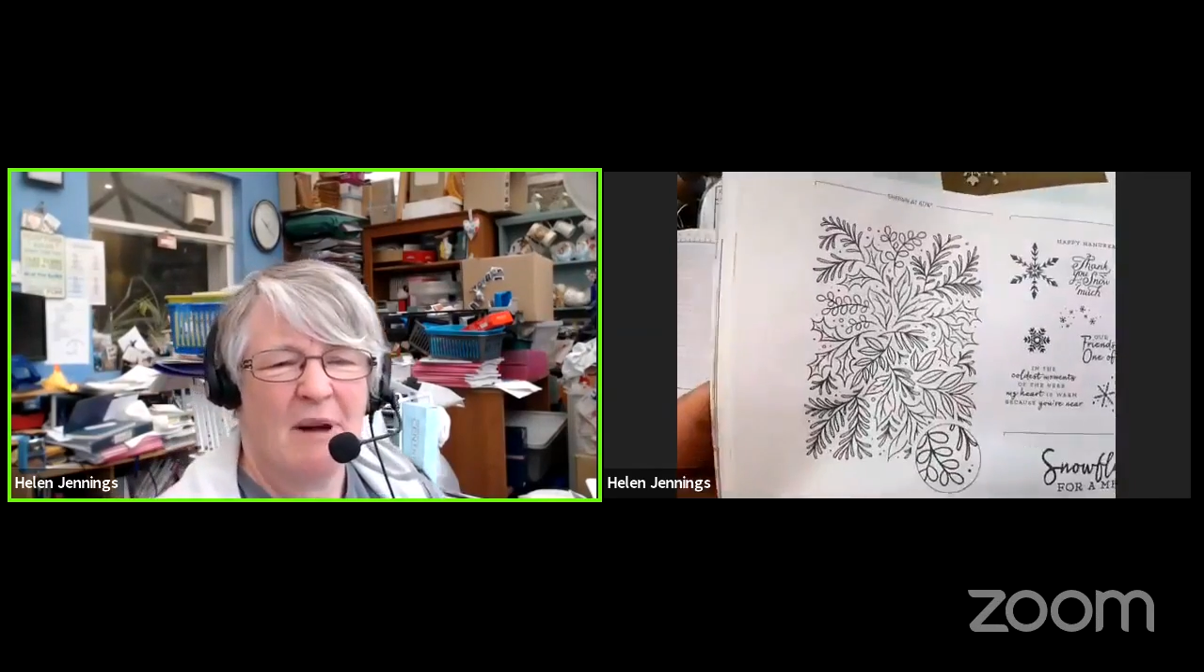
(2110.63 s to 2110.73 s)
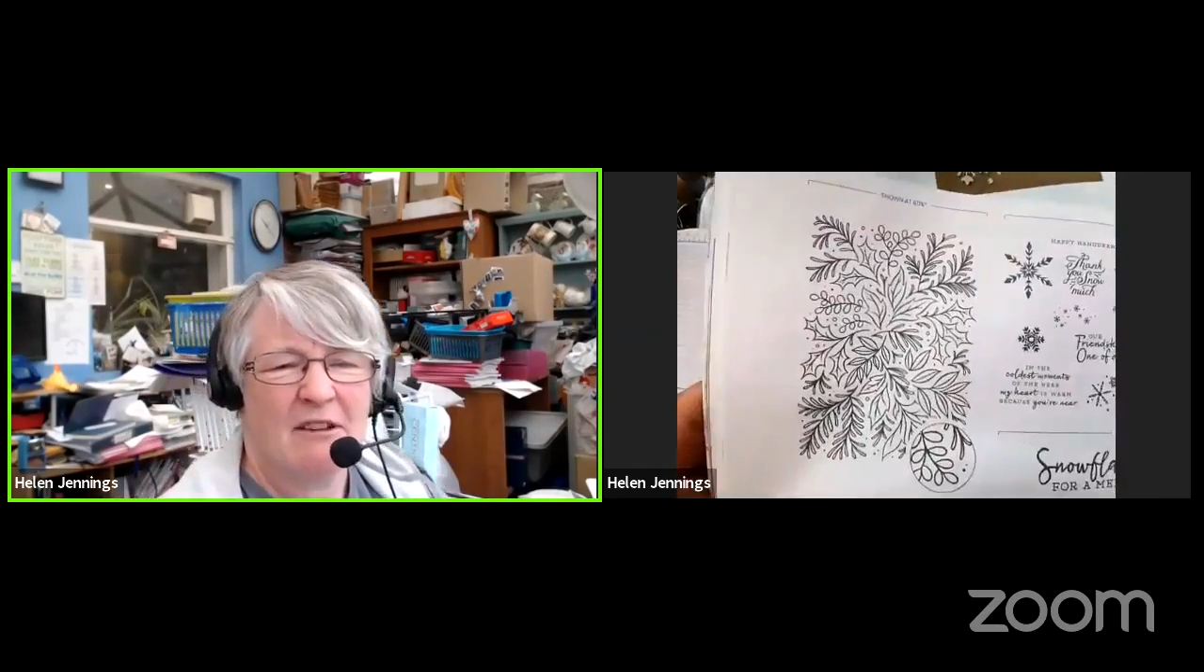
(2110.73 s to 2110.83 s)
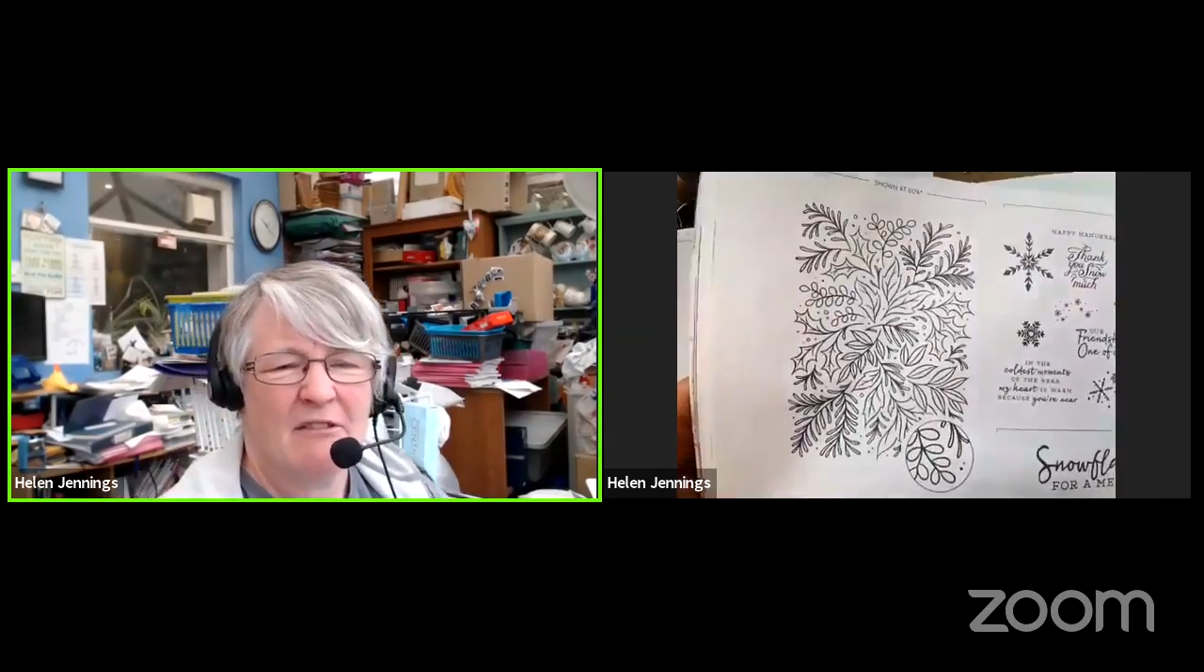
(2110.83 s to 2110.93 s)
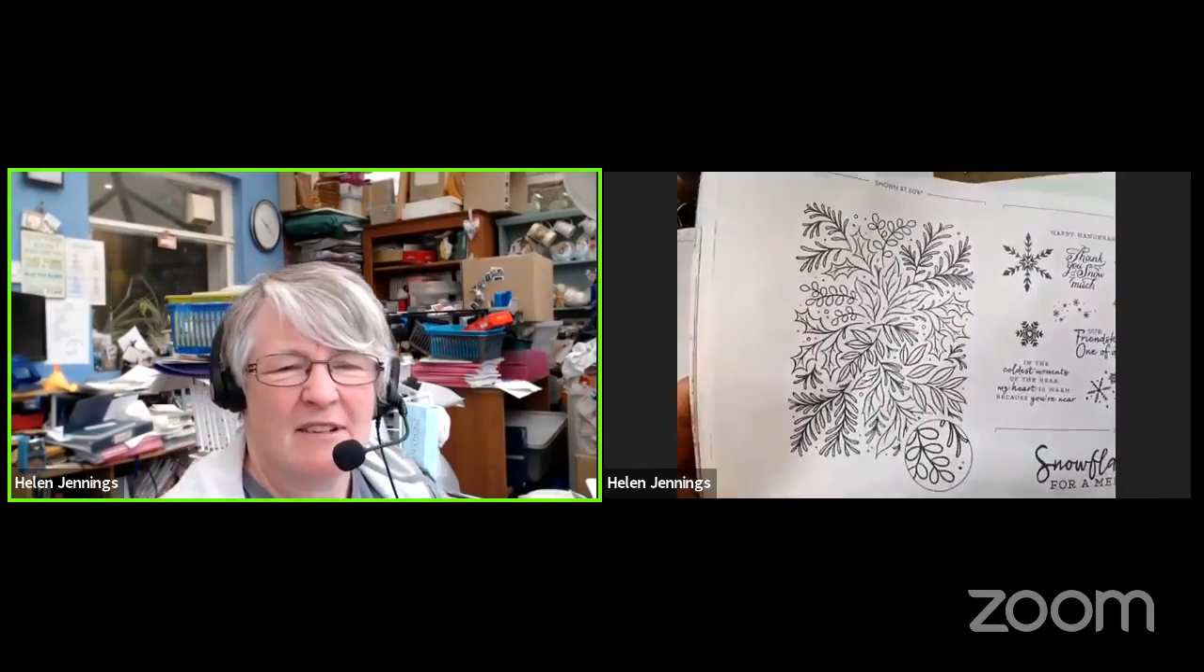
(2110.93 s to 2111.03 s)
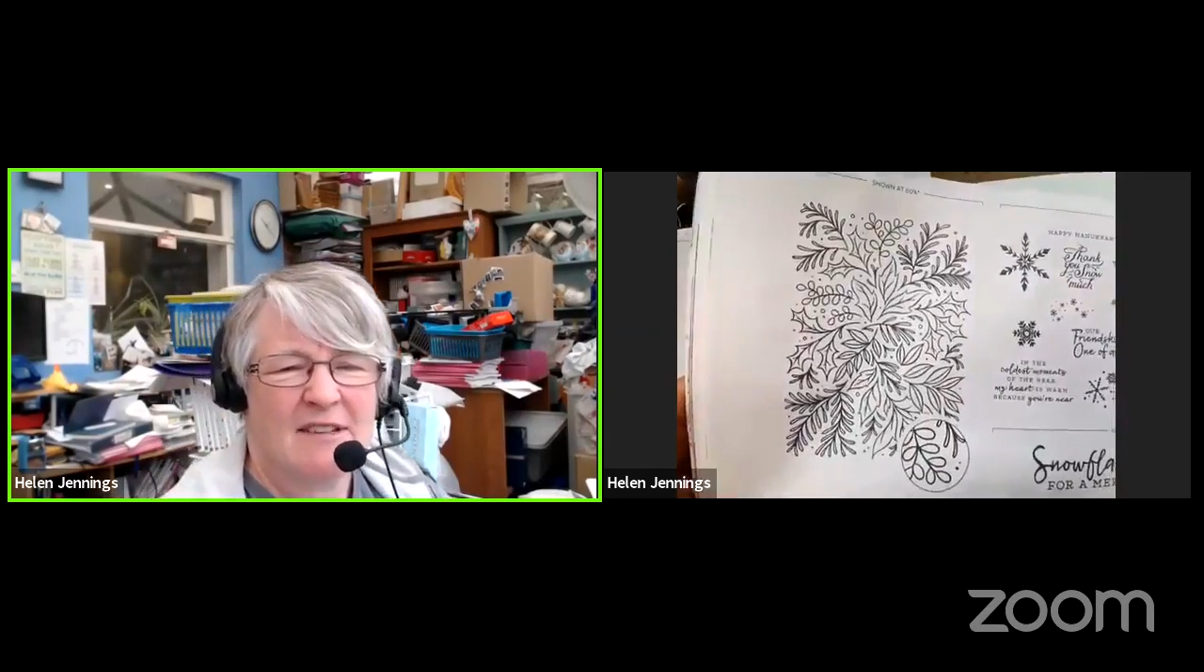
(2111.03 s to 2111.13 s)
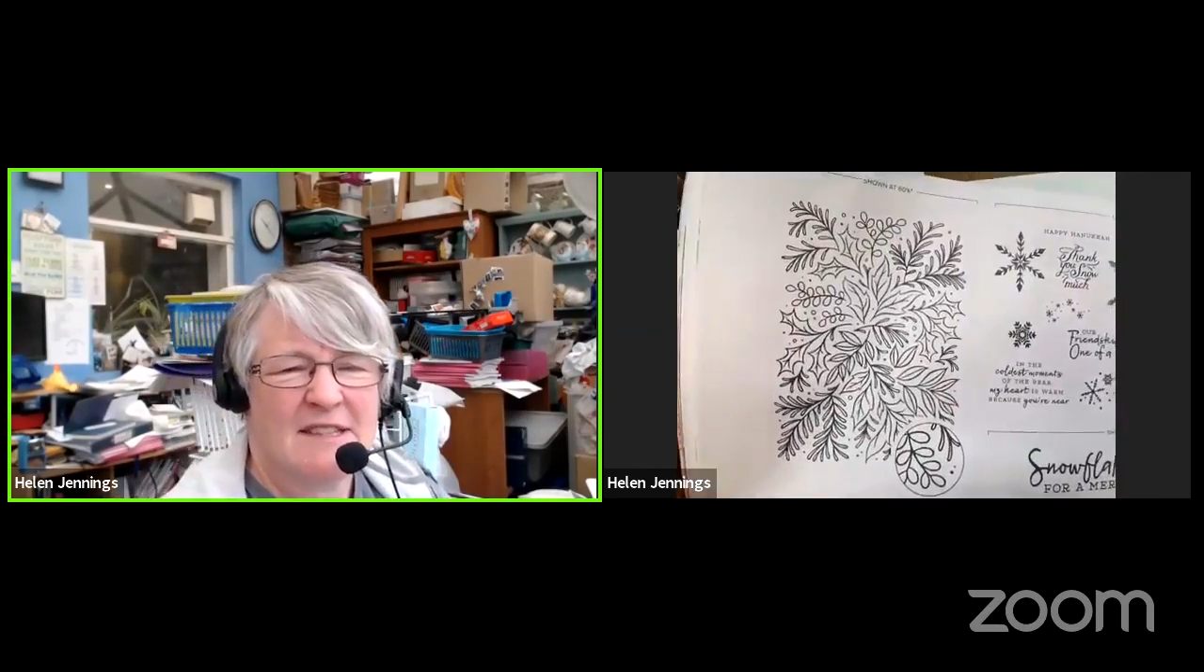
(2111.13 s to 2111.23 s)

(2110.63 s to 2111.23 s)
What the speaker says: background